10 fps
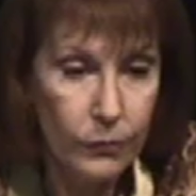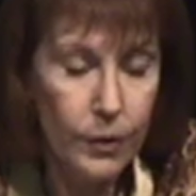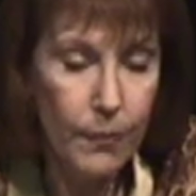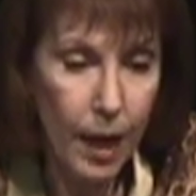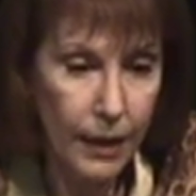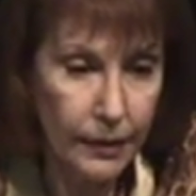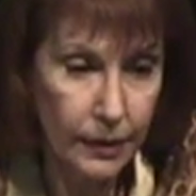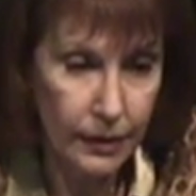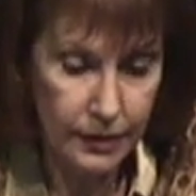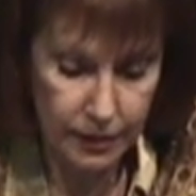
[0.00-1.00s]

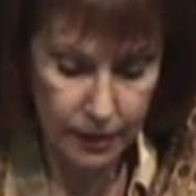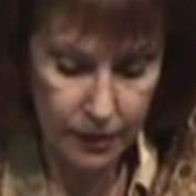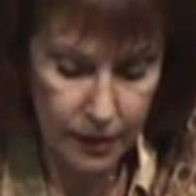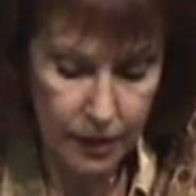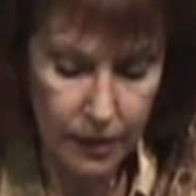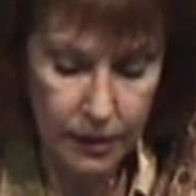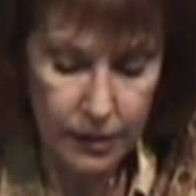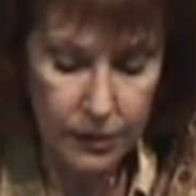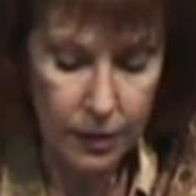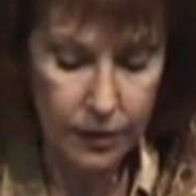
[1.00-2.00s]
remind us that
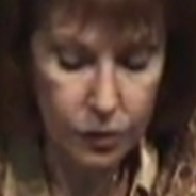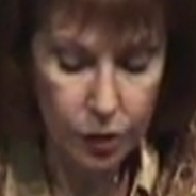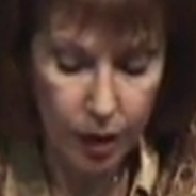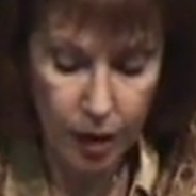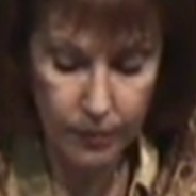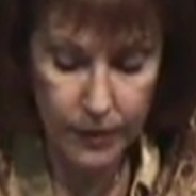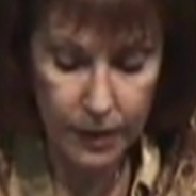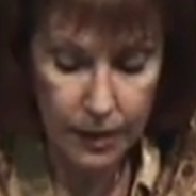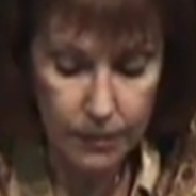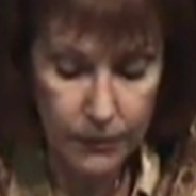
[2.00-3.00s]
it's our job
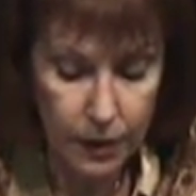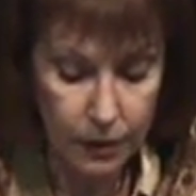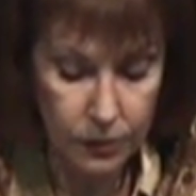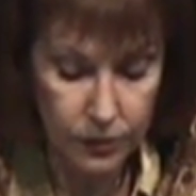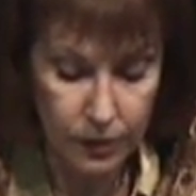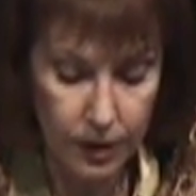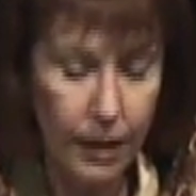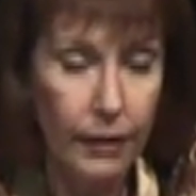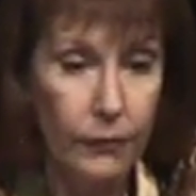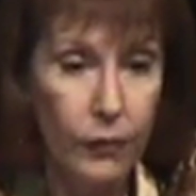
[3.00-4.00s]
to keep culture
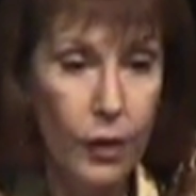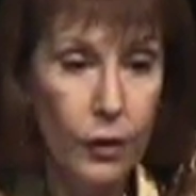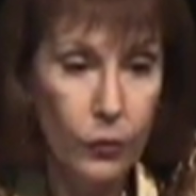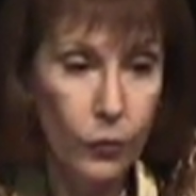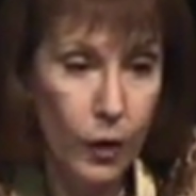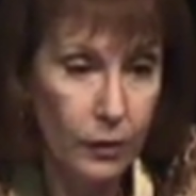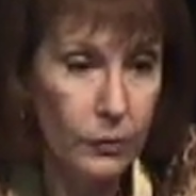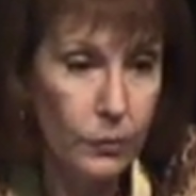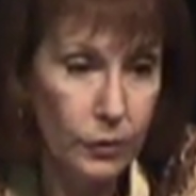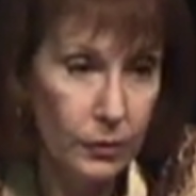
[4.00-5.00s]
alive while
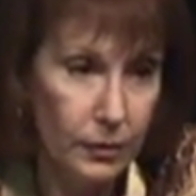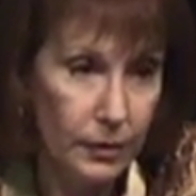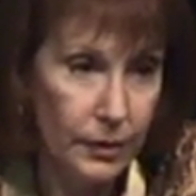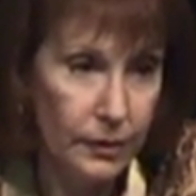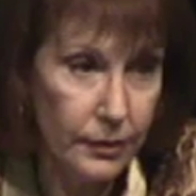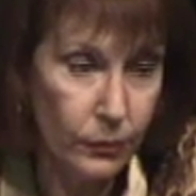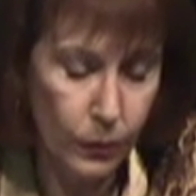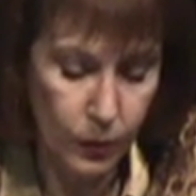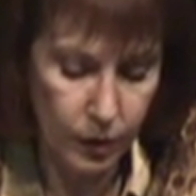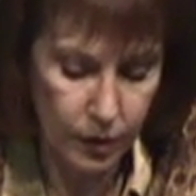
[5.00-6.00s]
the world is at
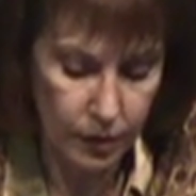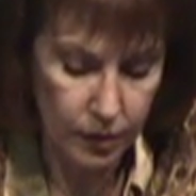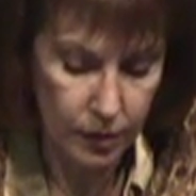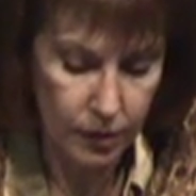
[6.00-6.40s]
war.